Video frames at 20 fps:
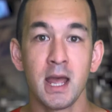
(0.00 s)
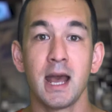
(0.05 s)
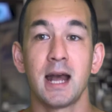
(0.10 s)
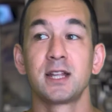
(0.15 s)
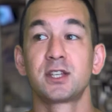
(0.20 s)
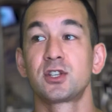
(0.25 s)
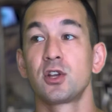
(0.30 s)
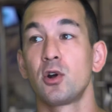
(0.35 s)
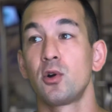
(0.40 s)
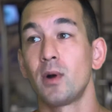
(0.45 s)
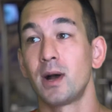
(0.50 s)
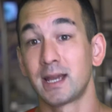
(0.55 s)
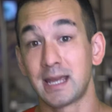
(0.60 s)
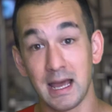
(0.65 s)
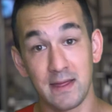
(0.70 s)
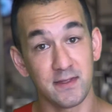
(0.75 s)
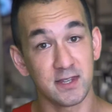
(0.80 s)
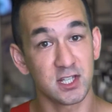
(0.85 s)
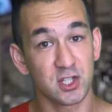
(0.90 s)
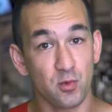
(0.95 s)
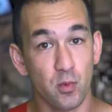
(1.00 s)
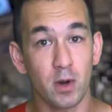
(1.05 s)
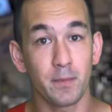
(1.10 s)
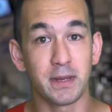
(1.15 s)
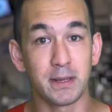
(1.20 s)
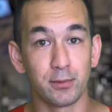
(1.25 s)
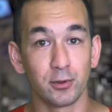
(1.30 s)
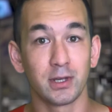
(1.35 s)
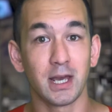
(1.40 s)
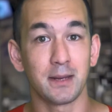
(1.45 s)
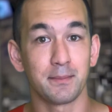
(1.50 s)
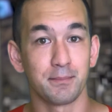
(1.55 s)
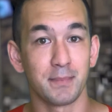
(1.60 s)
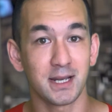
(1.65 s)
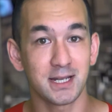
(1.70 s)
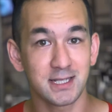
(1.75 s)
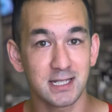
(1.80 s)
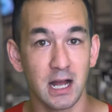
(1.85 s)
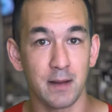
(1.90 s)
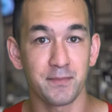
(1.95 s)
And so again, this is where people get
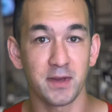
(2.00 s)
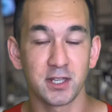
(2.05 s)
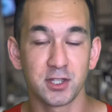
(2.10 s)
mixed up.